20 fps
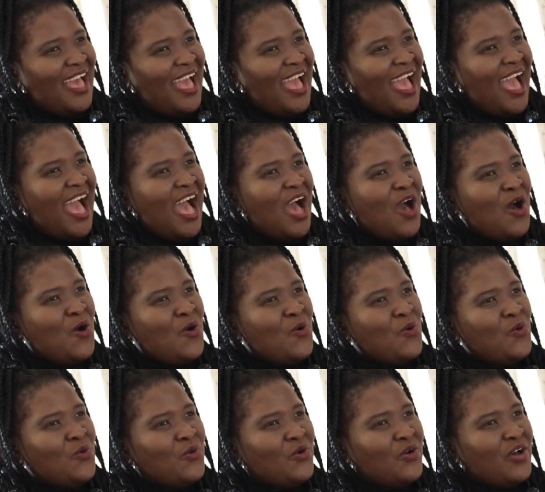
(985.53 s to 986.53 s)

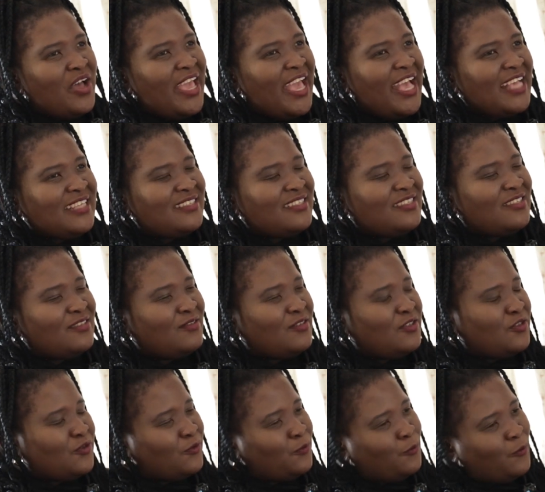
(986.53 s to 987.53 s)
How has
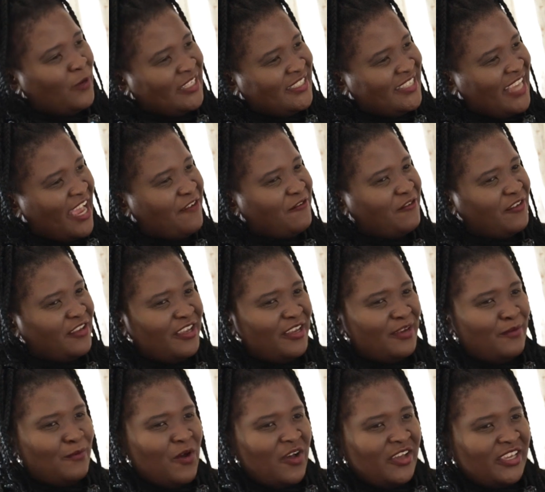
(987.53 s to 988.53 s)
the West
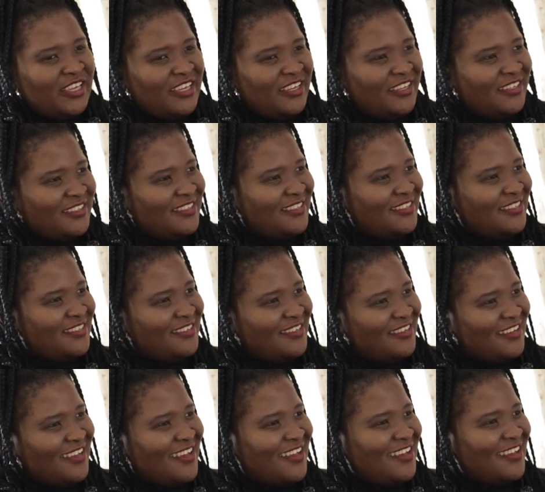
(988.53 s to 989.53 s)
African market
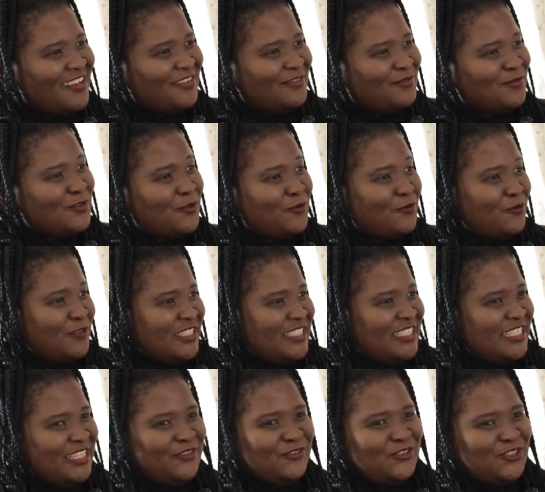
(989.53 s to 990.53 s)
sort of
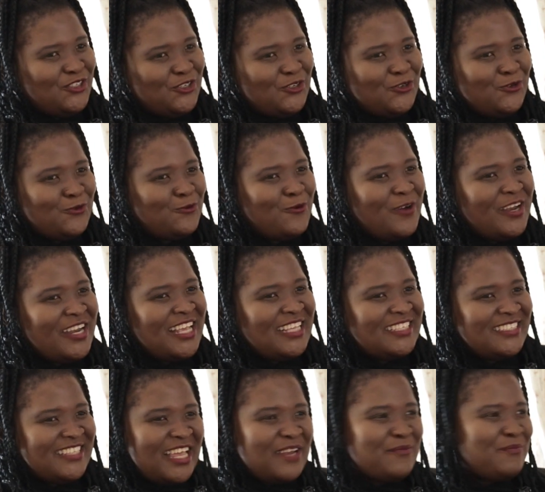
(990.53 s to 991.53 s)
received you? What
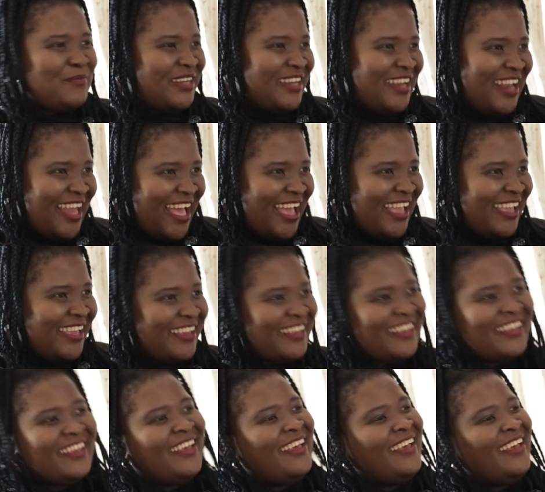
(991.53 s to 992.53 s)
has that been
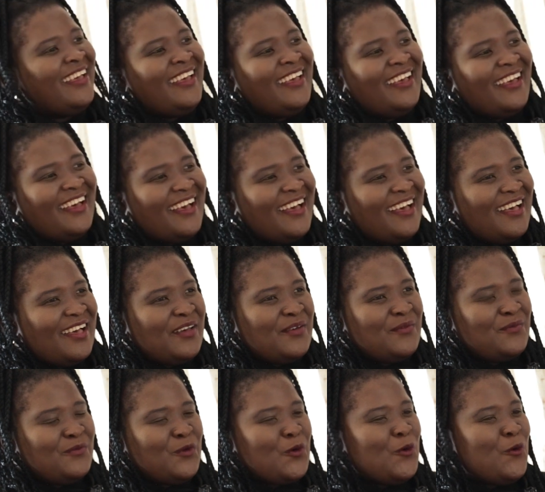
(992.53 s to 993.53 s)
like?
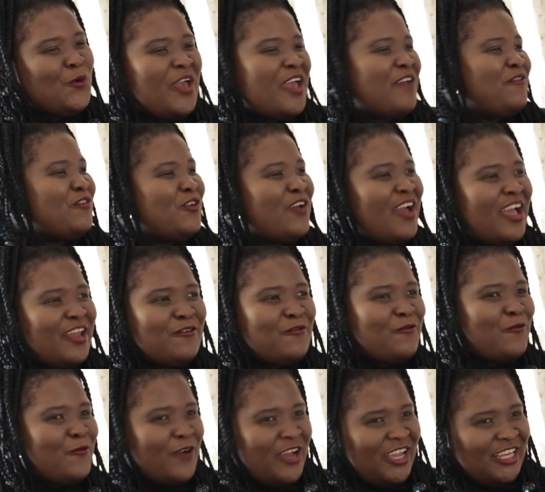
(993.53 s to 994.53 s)
Who have you kind
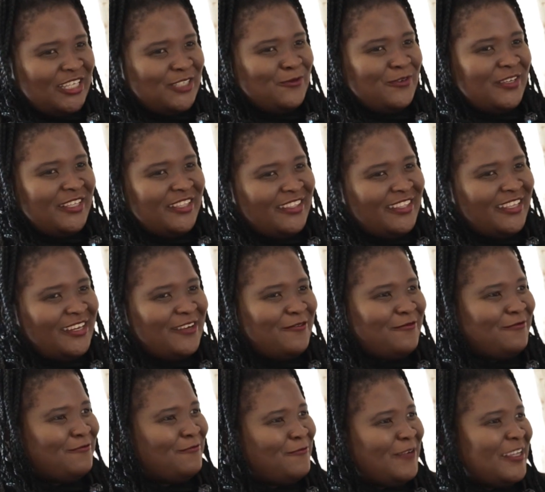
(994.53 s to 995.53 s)
of worked with
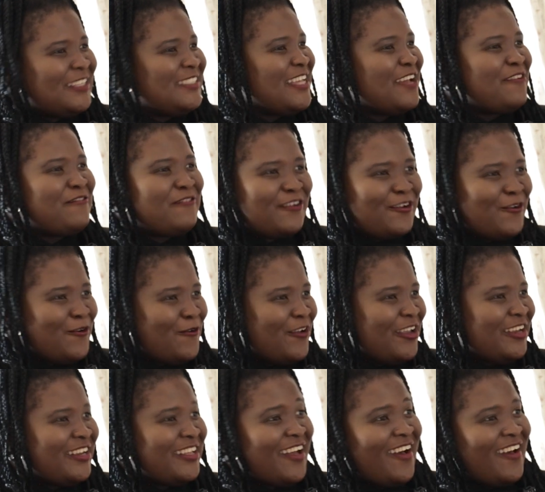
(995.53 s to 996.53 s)
in West Africa
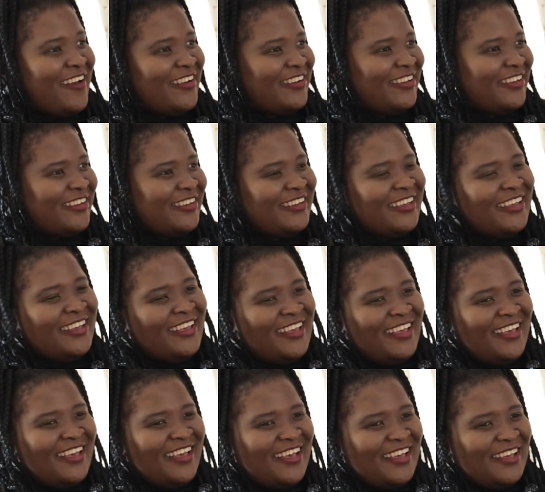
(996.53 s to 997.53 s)
or in Ghana
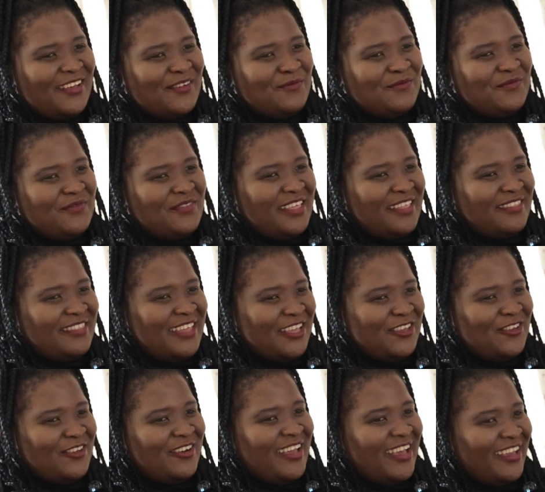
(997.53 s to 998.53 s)

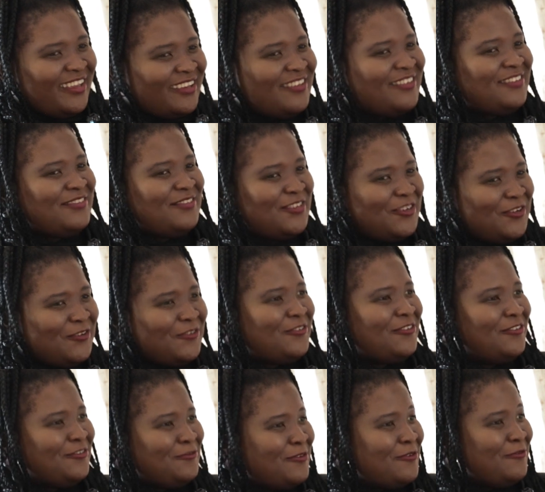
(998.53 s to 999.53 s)
that you're like,
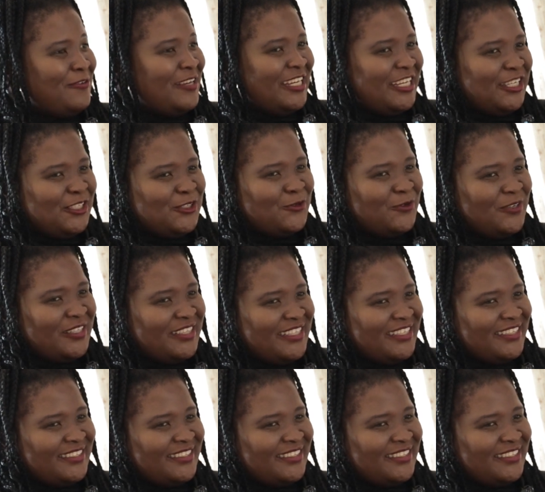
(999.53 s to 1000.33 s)
we really enjoyed